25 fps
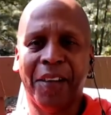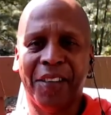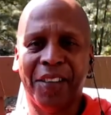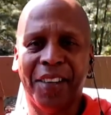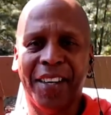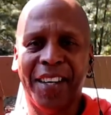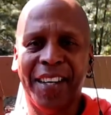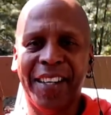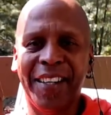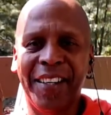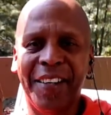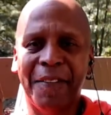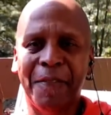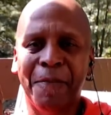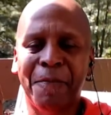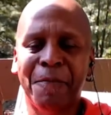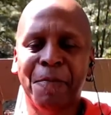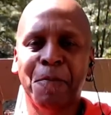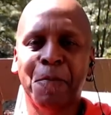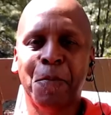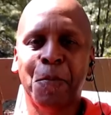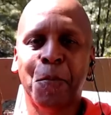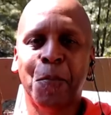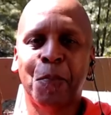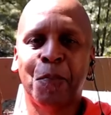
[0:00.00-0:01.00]
All right.
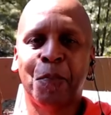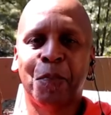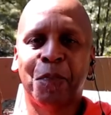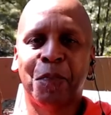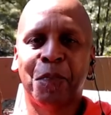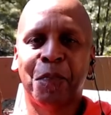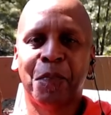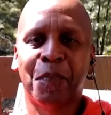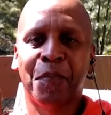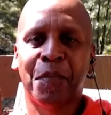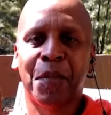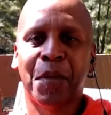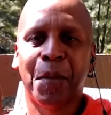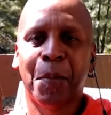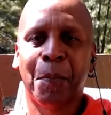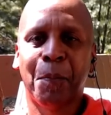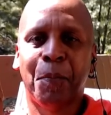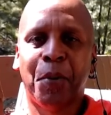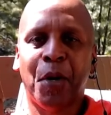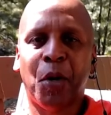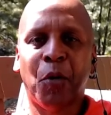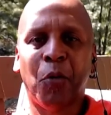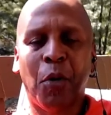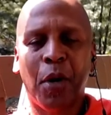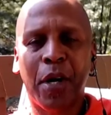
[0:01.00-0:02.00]

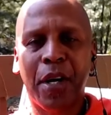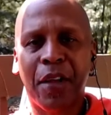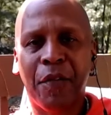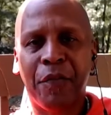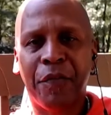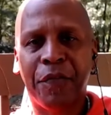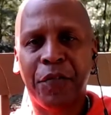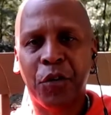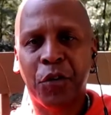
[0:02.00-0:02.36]
But what if